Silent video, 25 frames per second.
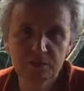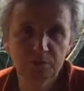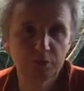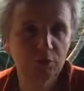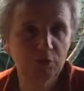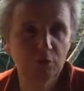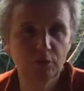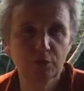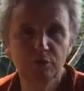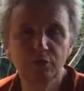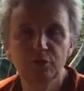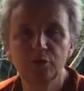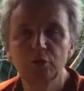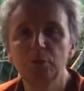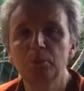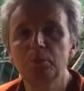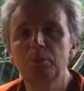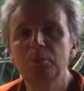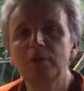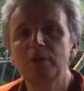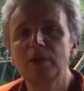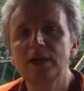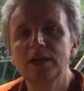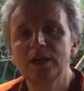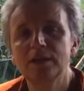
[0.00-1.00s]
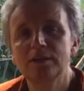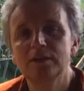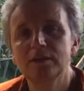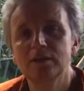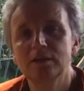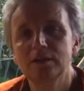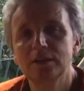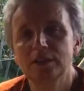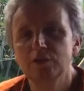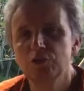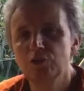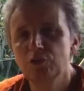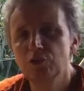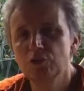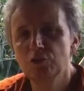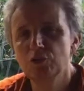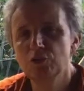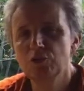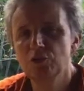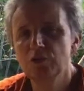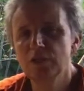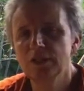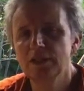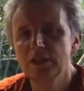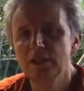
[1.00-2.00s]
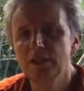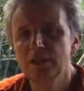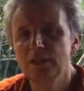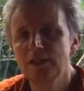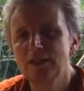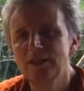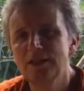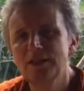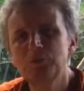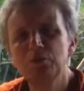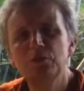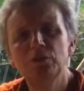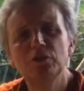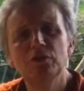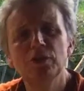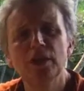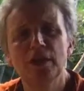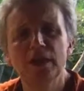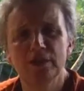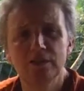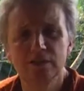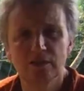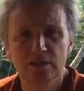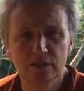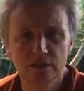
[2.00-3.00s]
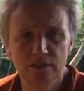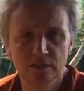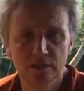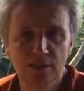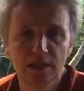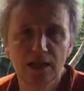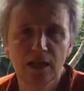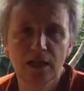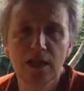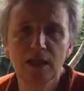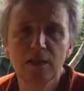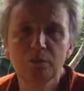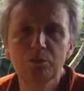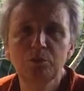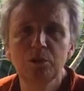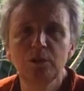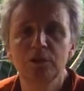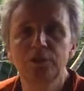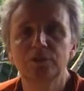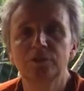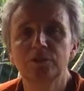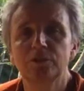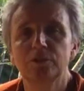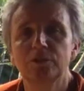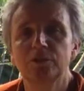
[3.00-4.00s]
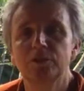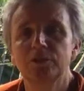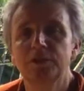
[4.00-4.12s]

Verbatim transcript: beautiful breath that truly liberate us and help us